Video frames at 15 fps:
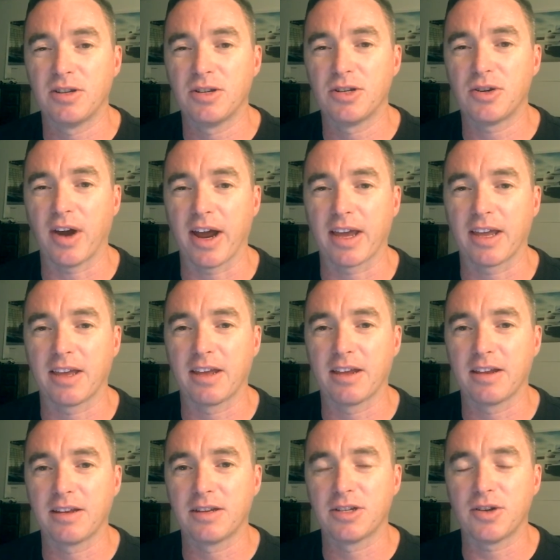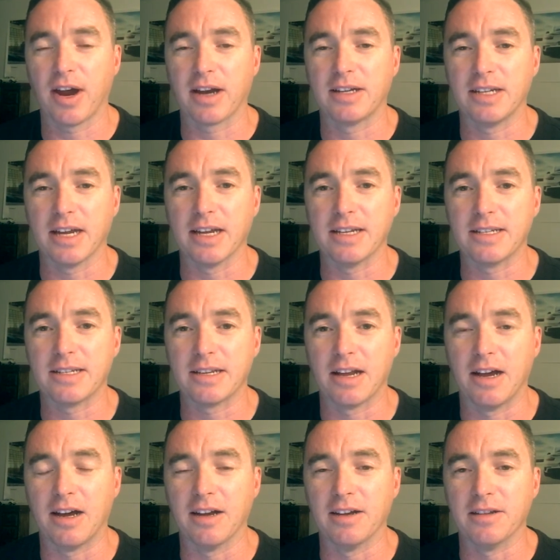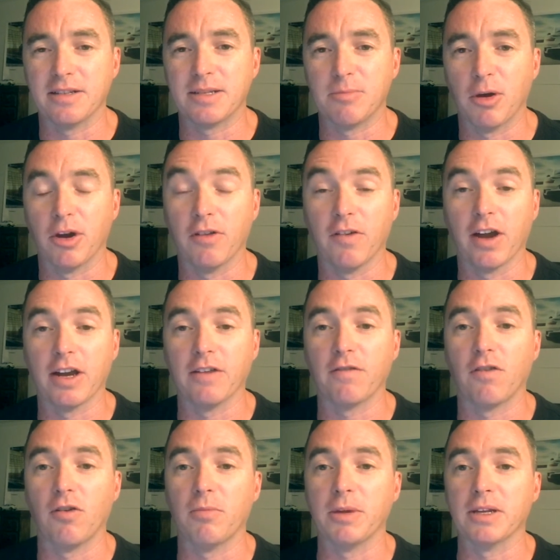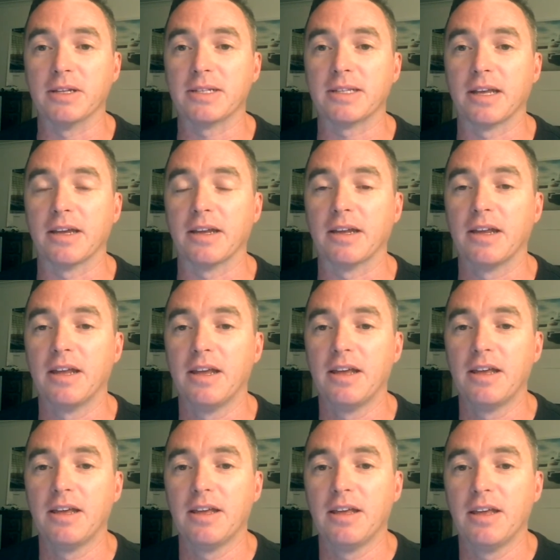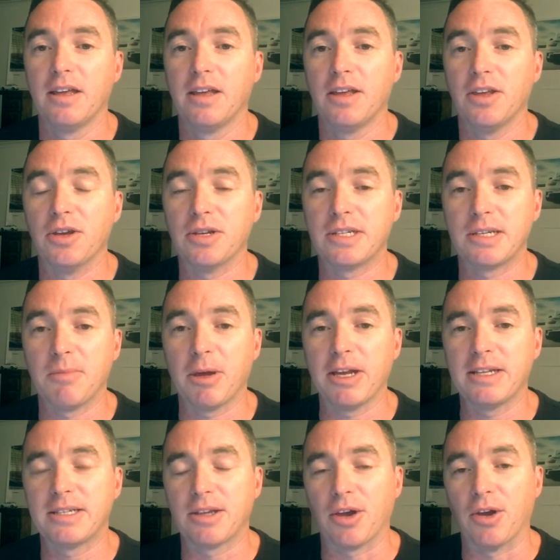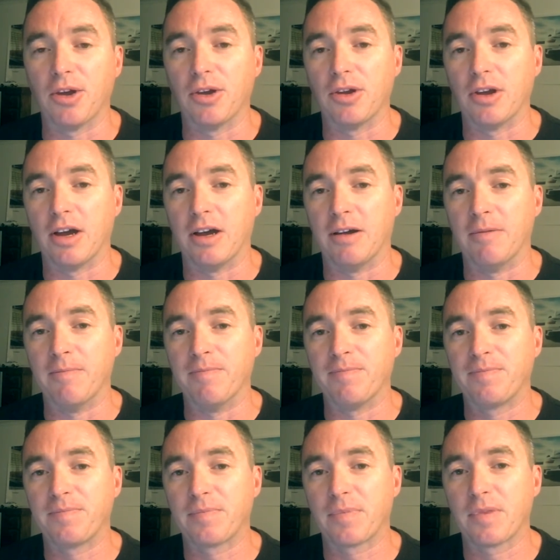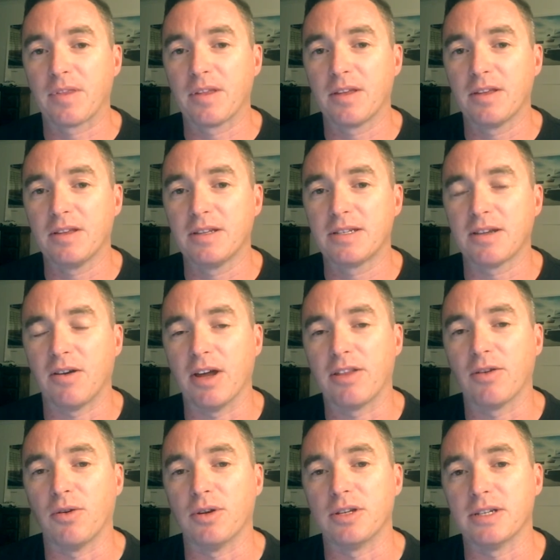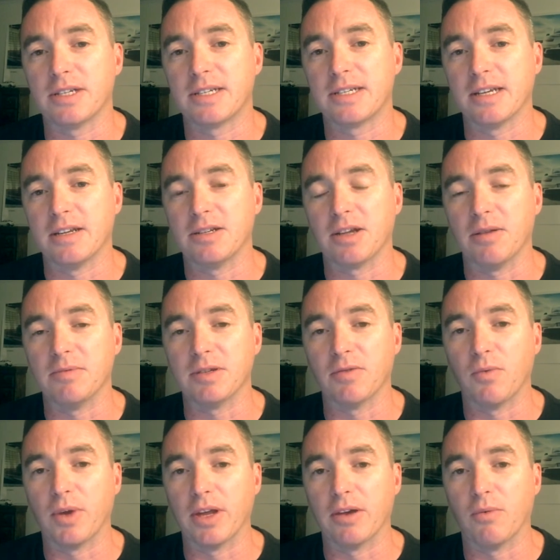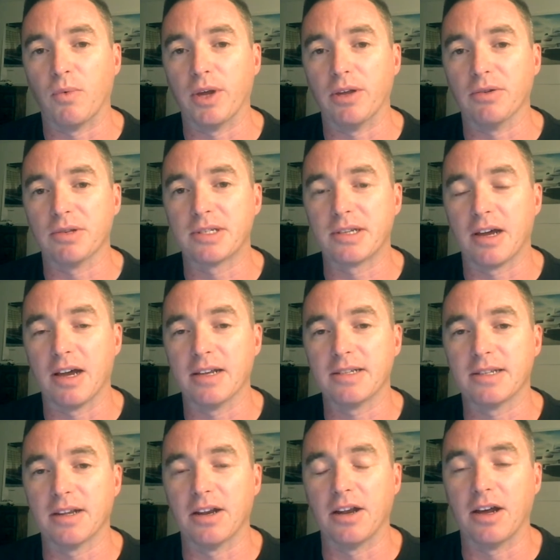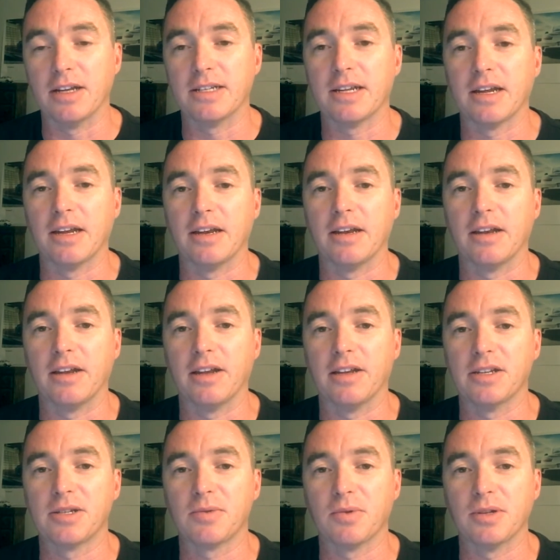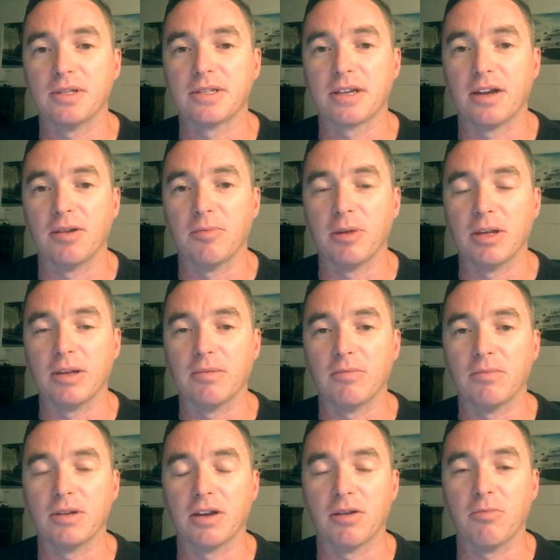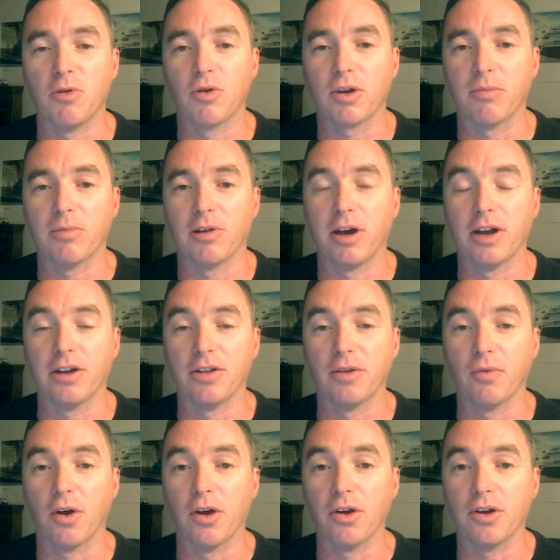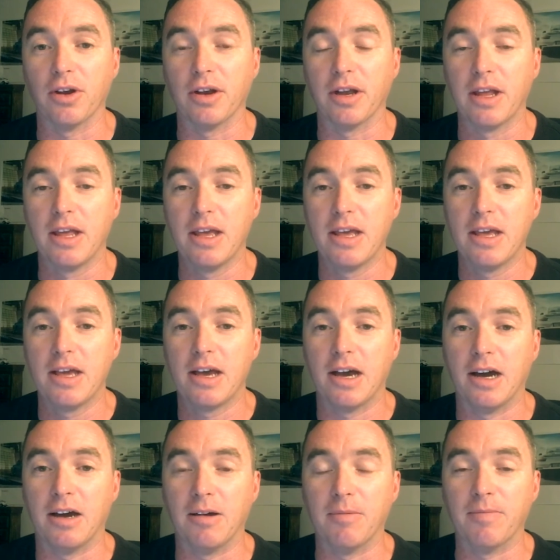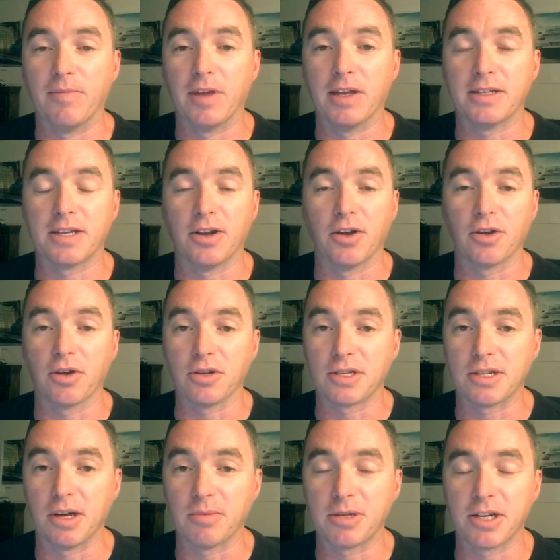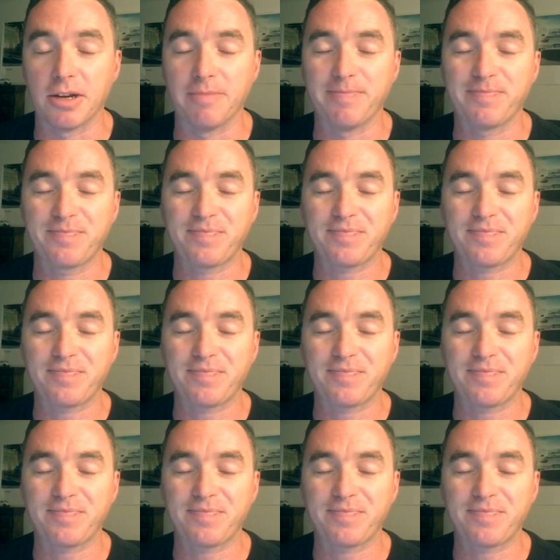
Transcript: track days aren't as motivating for me as they used to be. So I thought, just in terms of wheel size, that a 19-inch was going to be more compliant on the road, and it's a no-cost option,